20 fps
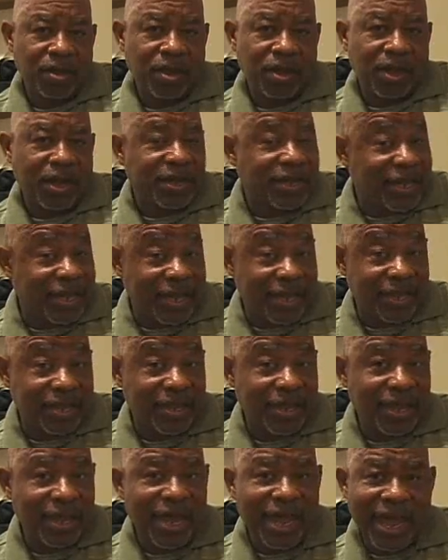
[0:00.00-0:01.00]
Again,
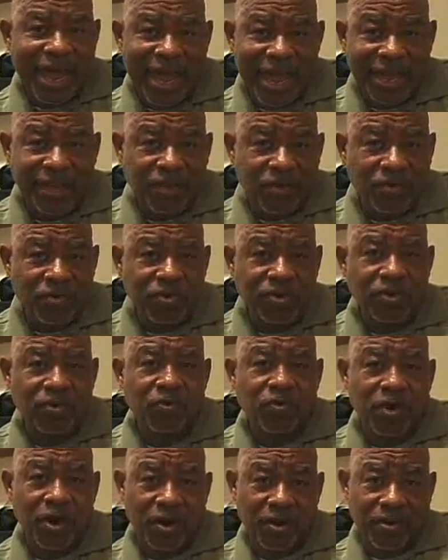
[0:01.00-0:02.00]
hate who you
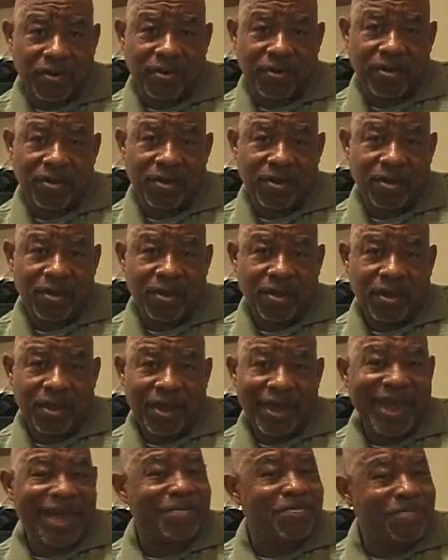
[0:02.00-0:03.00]
were
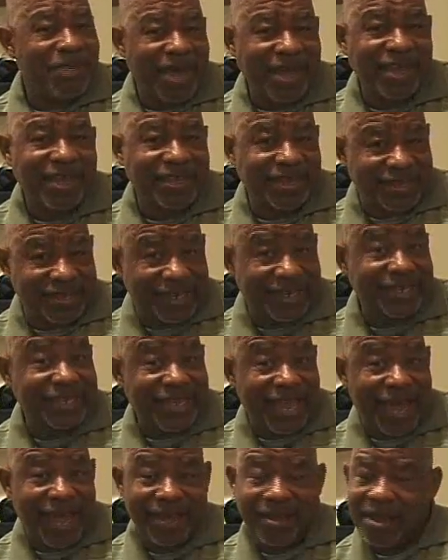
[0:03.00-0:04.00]
and make it just
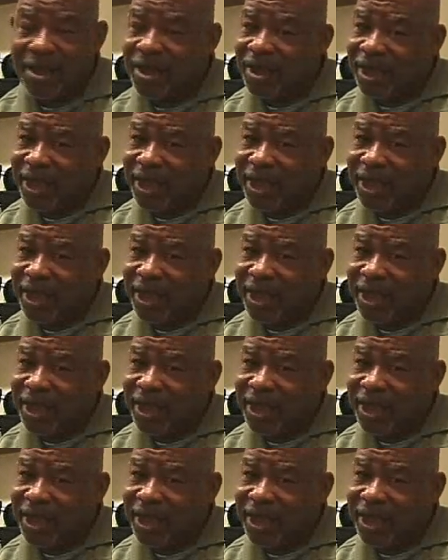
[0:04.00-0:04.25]
that.